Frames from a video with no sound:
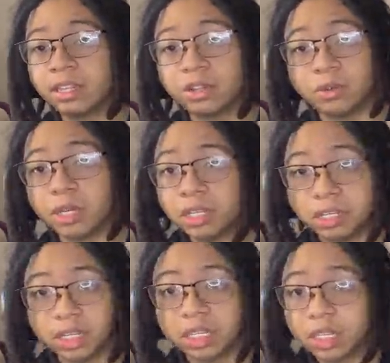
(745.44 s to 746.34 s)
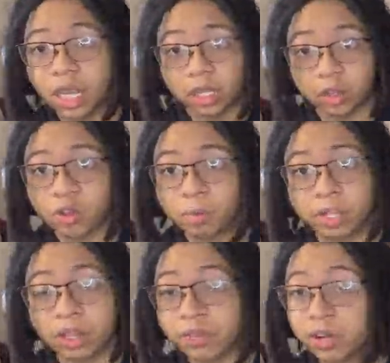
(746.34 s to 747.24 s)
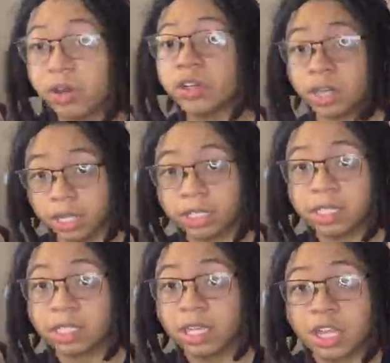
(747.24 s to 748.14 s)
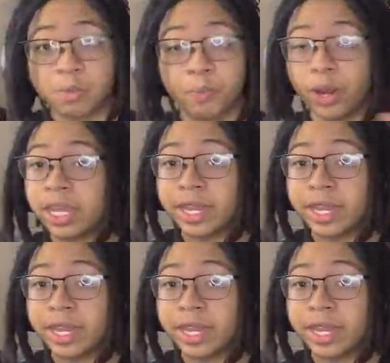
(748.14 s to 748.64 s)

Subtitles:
you could get the triple kills for your other guns. Just break it